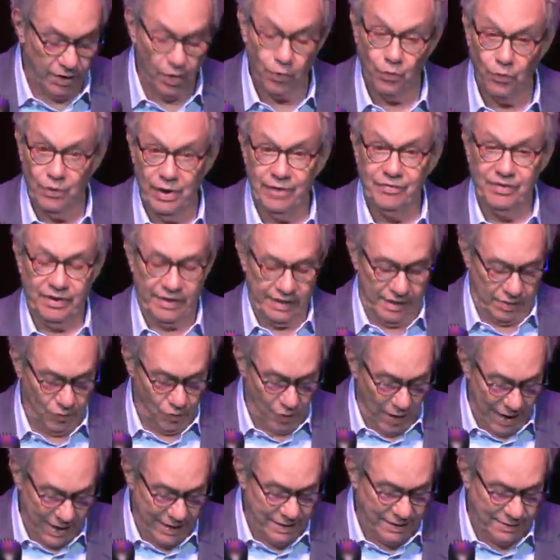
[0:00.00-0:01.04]
Riveting,
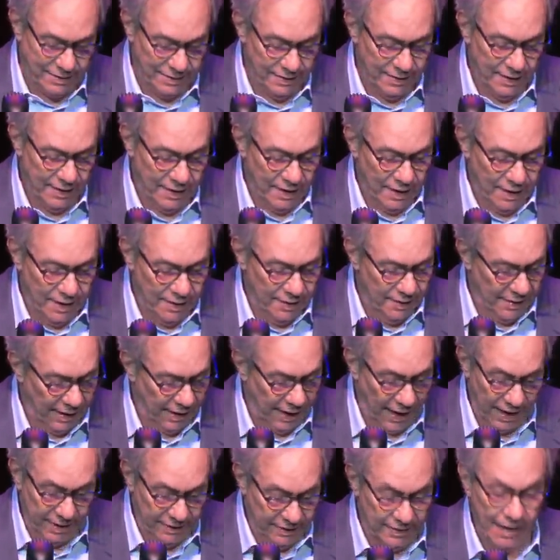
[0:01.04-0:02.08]
right?
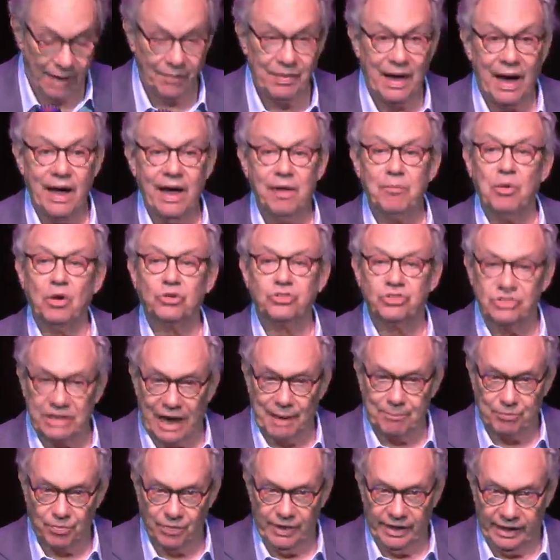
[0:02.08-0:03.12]
I almost
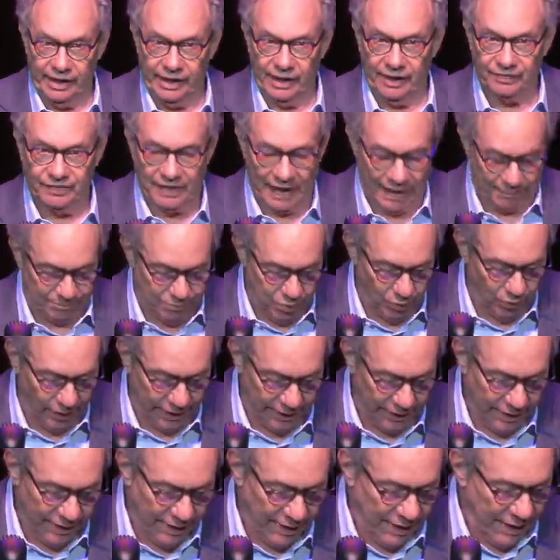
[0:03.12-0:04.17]
stopped reading at that point.
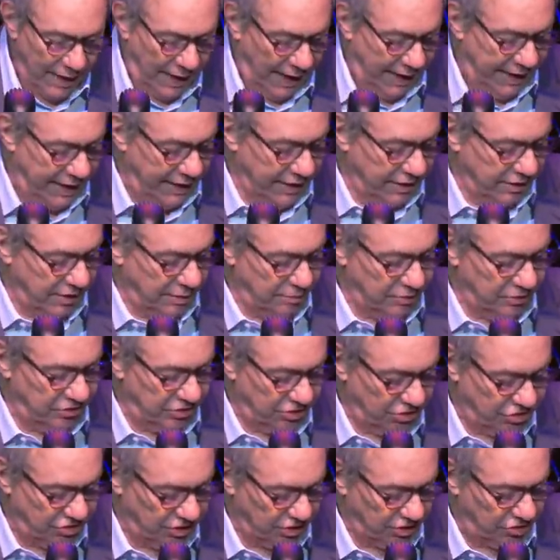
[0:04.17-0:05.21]
I entered the
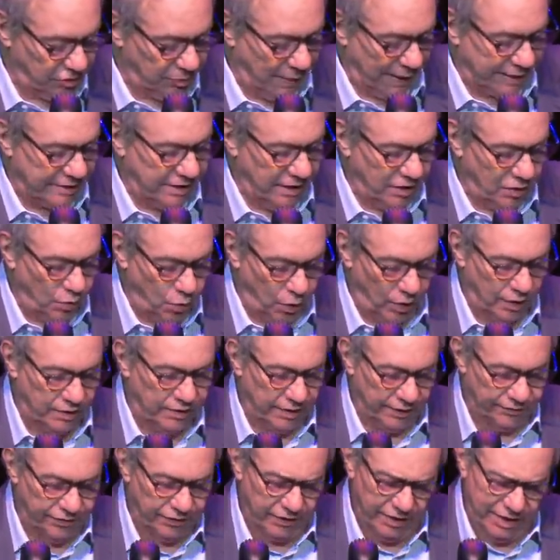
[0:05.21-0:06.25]
position expecting to work
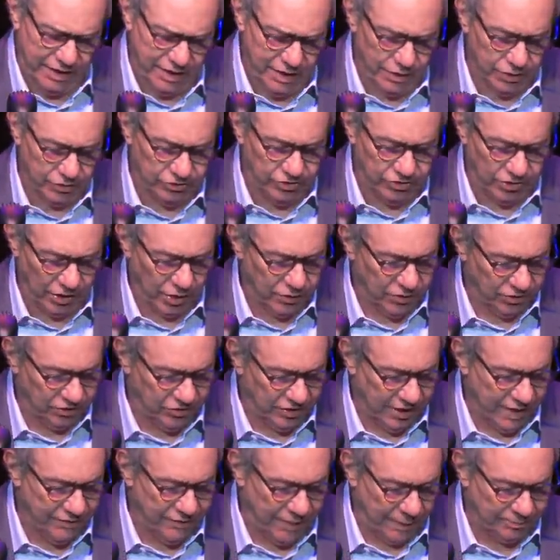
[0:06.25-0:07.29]
there for a year or so to
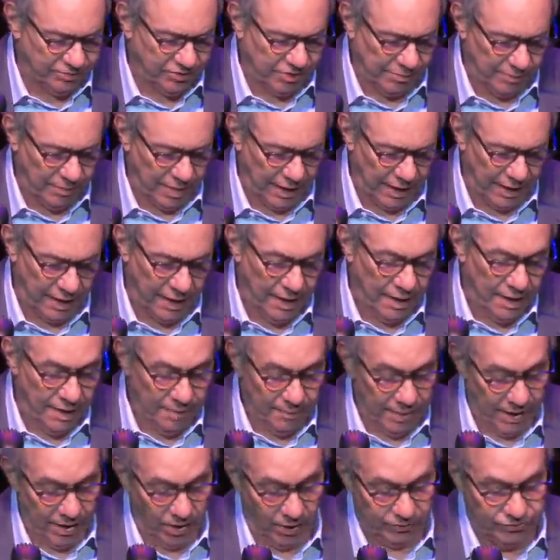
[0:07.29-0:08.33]
save up some money,
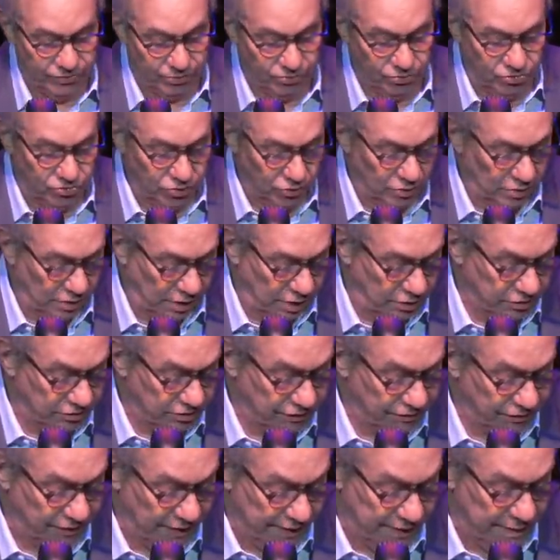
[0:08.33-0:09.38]
pay off some student loans,
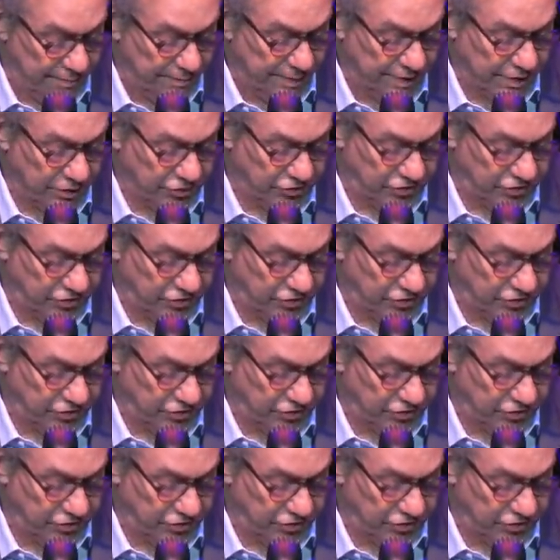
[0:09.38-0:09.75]
and find a bigger